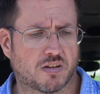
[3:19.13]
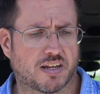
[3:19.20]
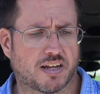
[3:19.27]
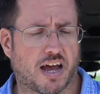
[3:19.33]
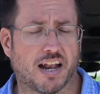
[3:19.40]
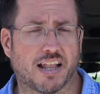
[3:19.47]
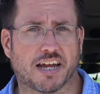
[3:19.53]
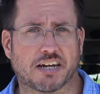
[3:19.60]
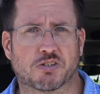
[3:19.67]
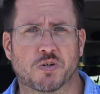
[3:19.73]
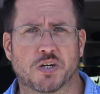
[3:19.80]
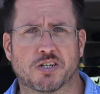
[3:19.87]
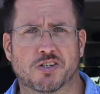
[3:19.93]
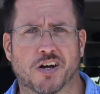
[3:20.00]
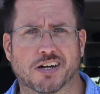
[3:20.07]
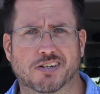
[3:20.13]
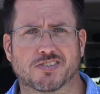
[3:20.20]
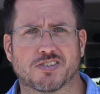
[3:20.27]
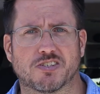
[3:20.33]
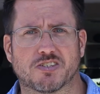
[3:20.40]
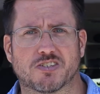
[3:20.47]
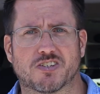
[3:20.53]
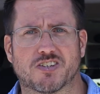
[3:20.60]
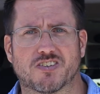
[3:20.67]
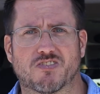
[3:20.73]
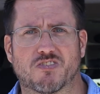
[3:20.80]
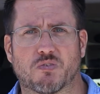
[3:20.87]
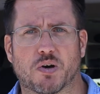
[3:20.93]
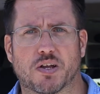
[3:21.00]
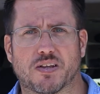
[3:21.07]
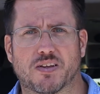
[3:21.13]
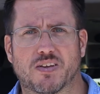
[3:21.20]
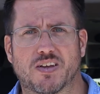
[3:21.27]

Kind of like tree trunks is what